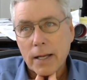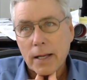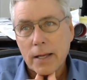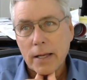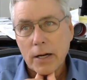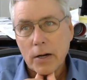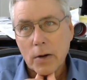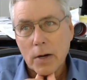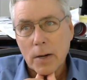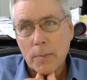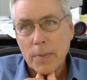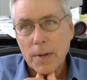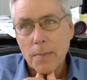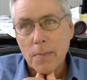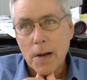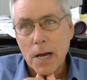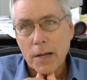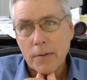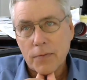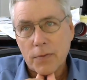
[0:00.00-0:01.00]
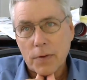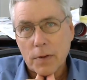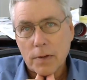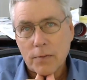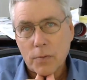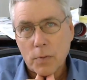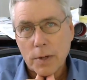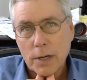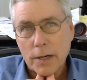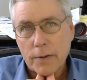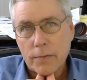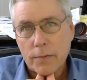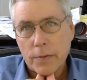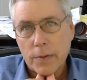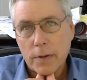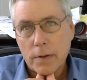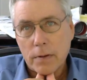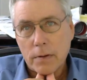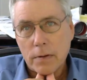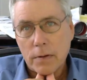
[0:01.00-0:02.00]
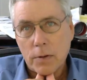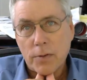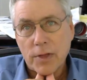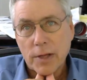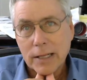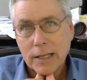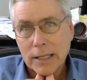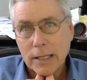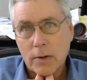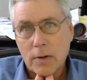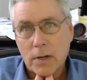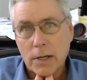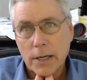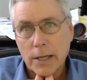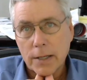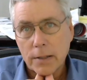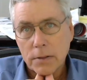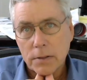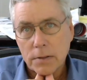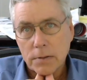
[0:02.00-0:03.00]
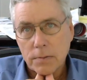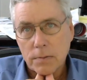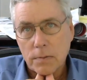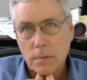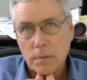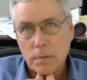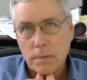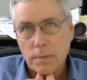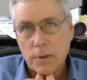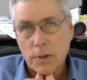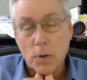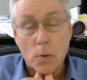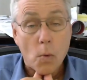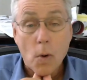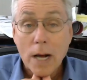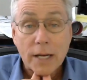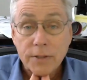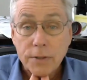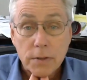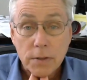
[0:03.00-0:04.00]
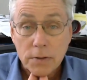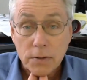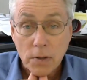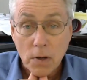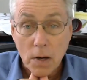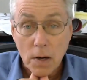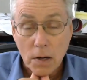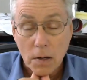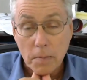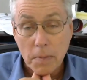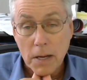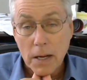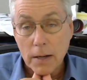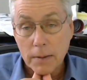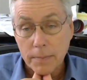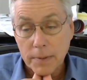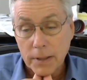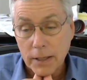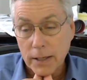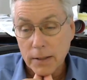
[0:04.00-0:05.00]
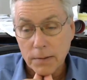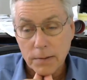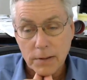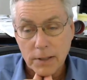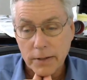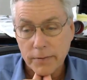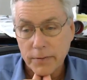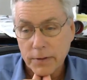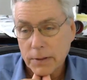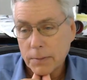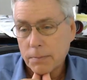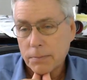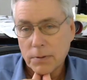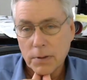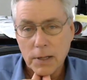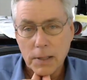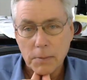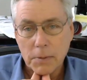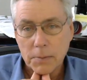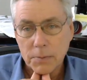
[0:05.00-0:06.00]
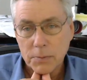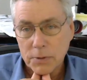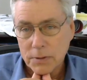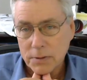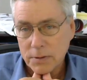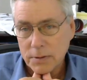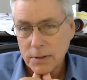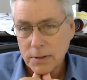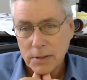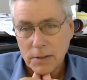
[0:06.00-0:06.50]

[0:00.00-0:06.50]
you know, I'll be mindful of whatever you think the audience, you know, wants to talk about. But I don't have any problems.